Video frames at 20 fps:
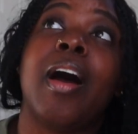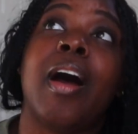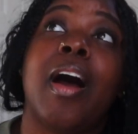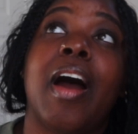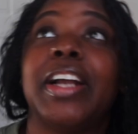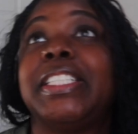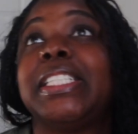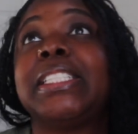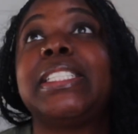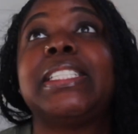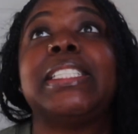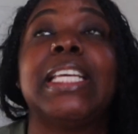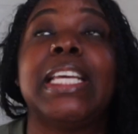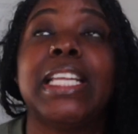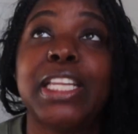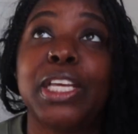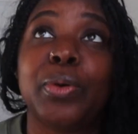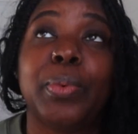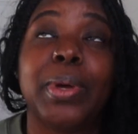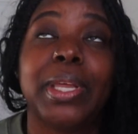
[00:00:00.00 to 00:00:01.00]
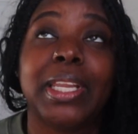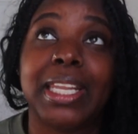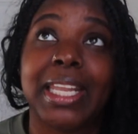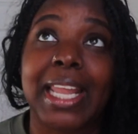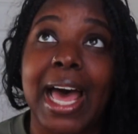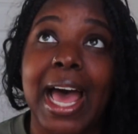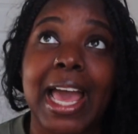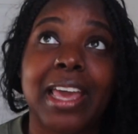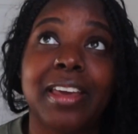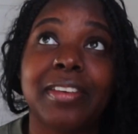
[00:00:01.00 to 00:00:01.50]
are just dealing with
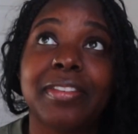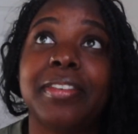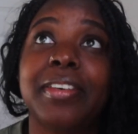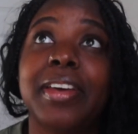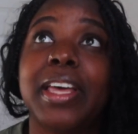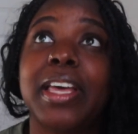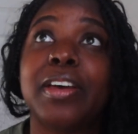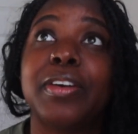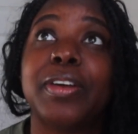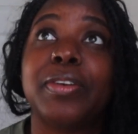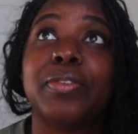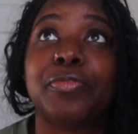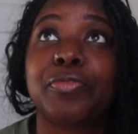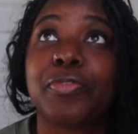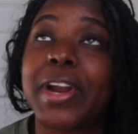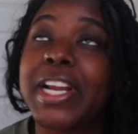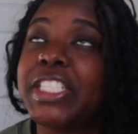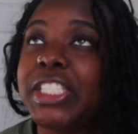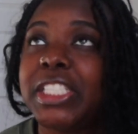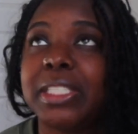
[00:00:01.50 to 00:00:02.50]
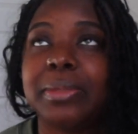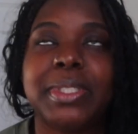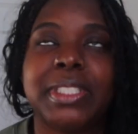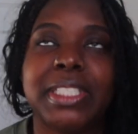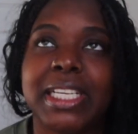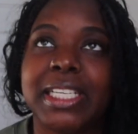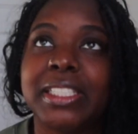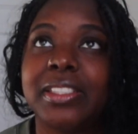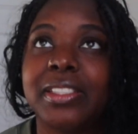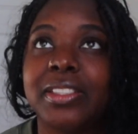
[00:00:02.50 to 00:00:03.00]
life, friendships
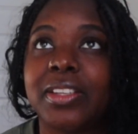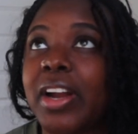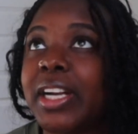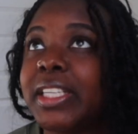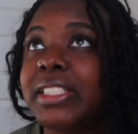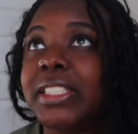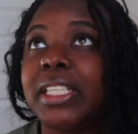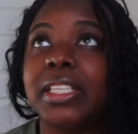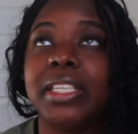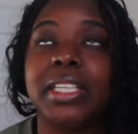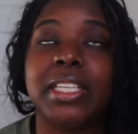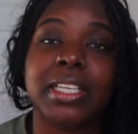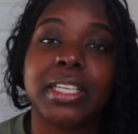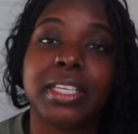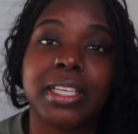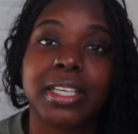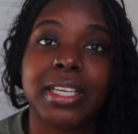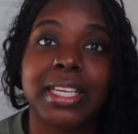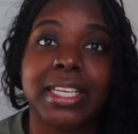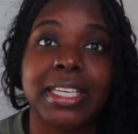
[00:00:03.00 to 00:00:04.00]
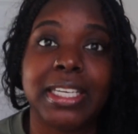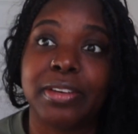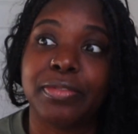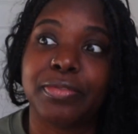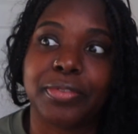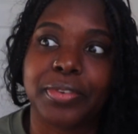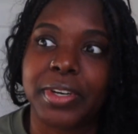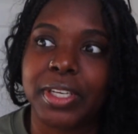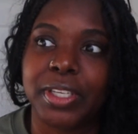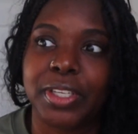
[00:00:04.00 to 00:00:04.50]
just start to look
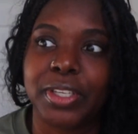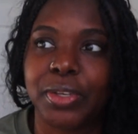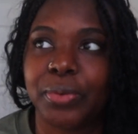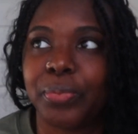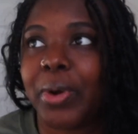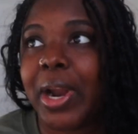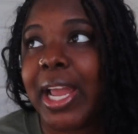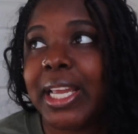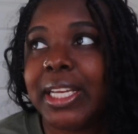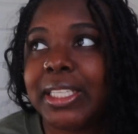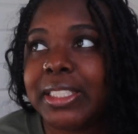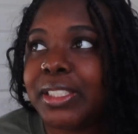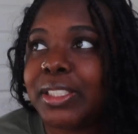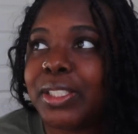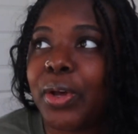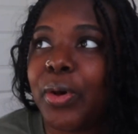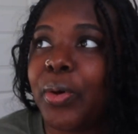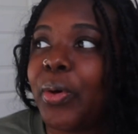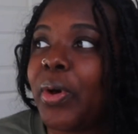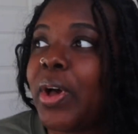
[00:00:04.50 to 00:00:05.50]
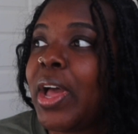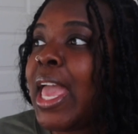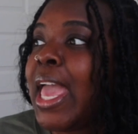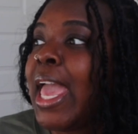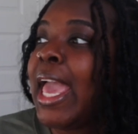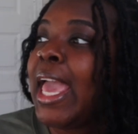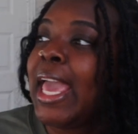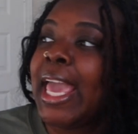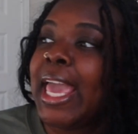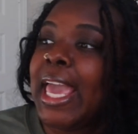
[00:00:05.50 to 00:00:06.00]
different, right? So
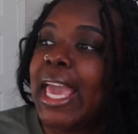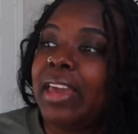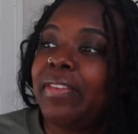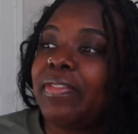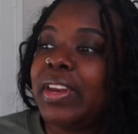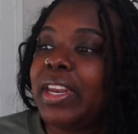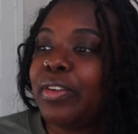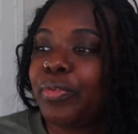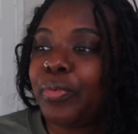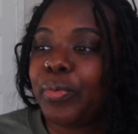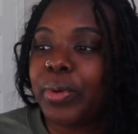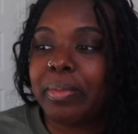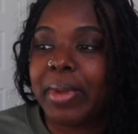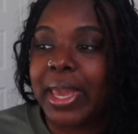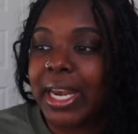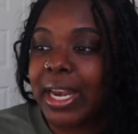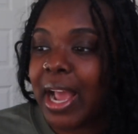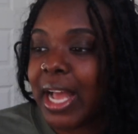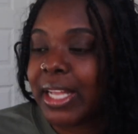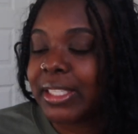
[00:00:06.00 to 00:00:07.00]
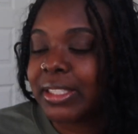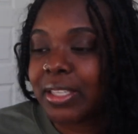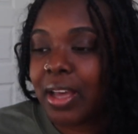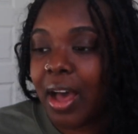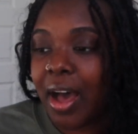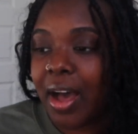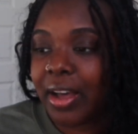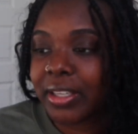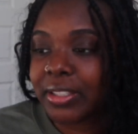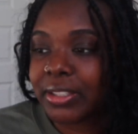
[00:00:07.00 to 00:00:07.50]
even if we may not
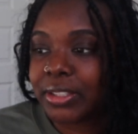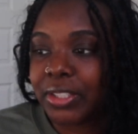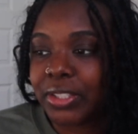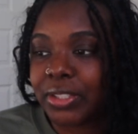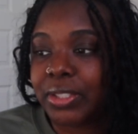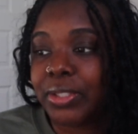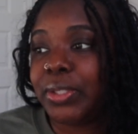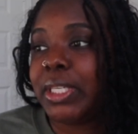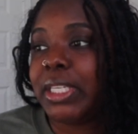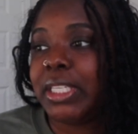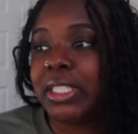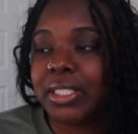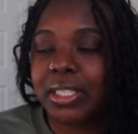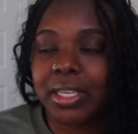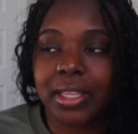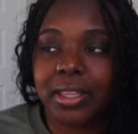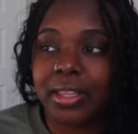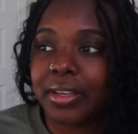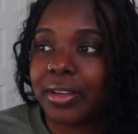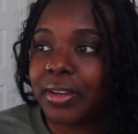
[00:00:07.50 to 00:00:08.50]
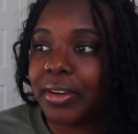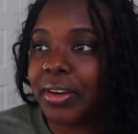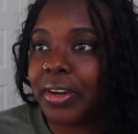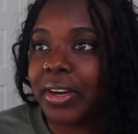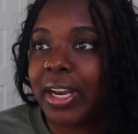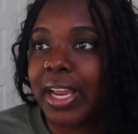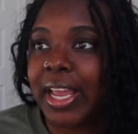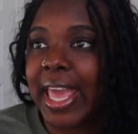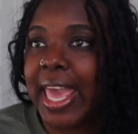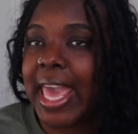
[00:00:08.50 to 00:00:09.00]
talk to each
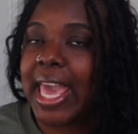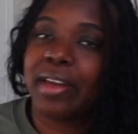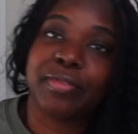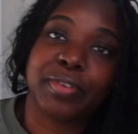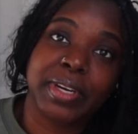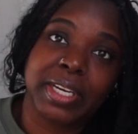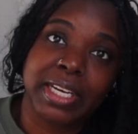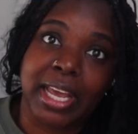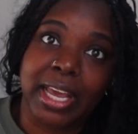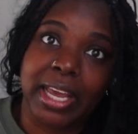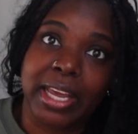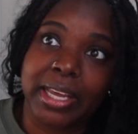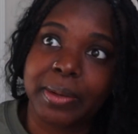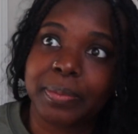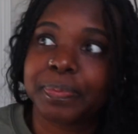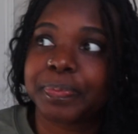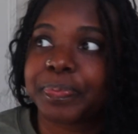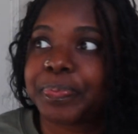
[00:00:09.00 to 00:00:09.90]
other every day